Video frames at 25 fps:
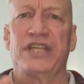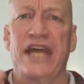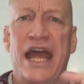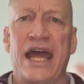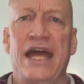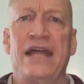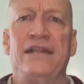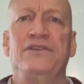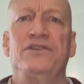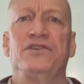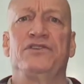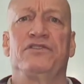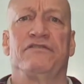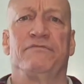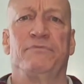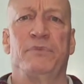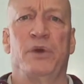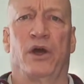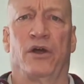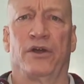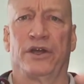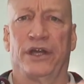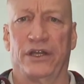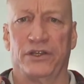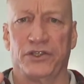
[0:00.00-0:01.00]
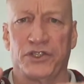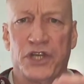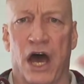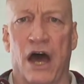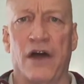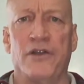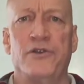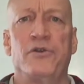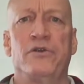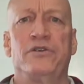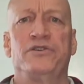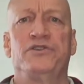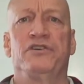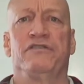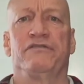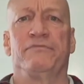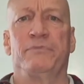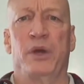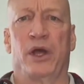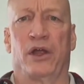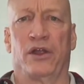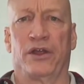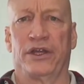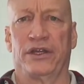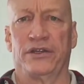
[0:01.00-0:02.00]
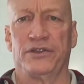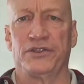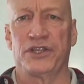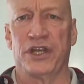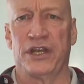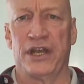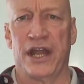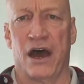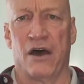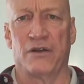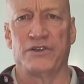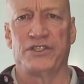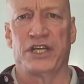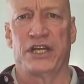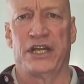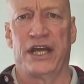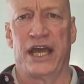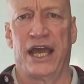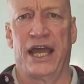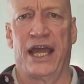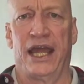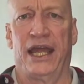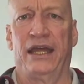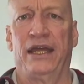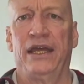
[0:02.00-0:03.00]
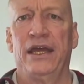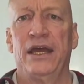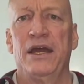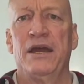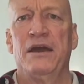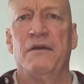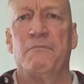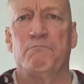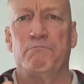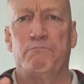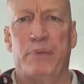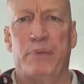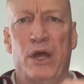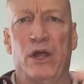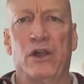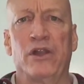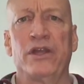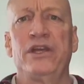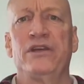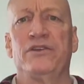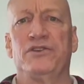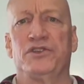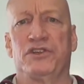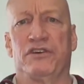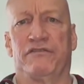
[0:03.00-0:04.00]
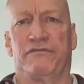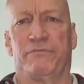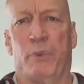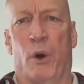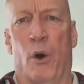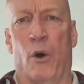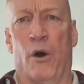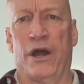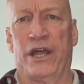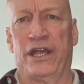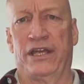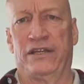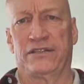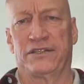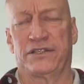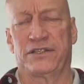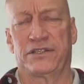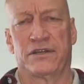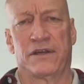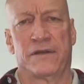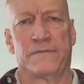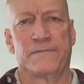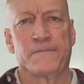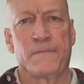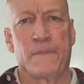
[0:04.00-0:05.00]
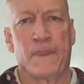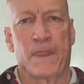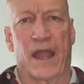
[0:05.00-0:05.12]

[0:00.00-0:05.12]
tens of millions, hundreds of millions, and now today billions of points,